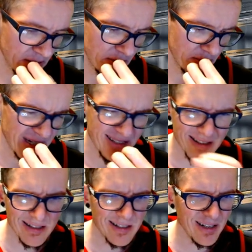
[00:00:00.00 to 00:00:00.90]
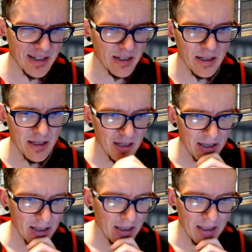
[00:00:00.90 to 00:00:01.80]
but it's like
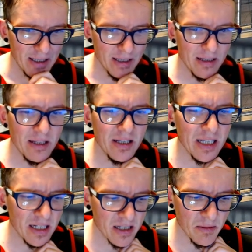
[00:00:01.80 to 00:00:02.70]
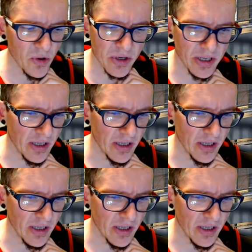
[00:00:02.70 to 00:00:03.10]
the details are murky.